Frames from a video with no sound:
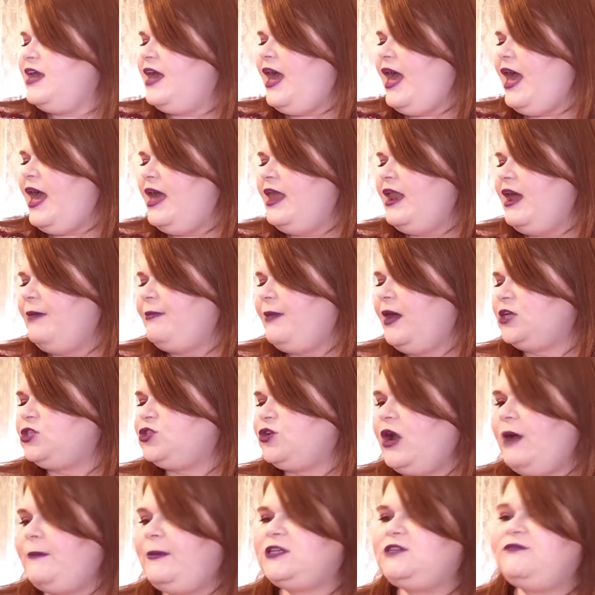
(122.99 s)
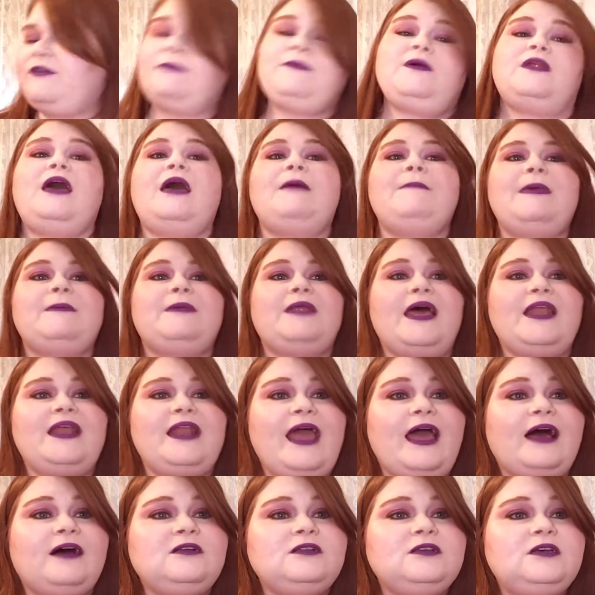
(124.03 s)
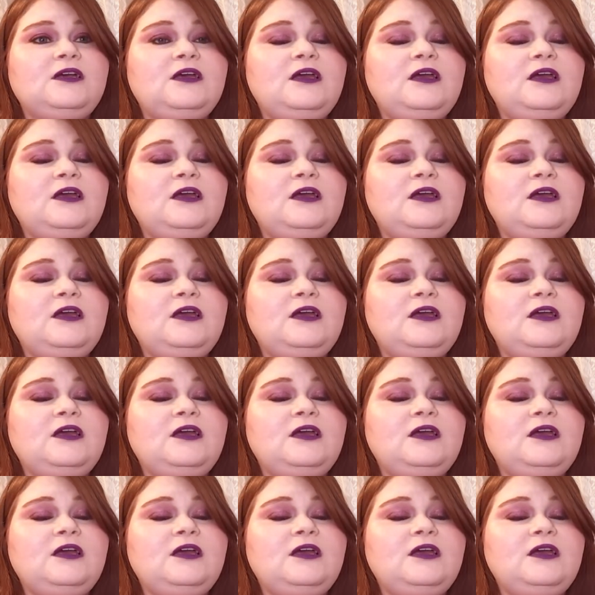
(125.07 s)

and I'm not sure how much of it I'm going to be able to edit out.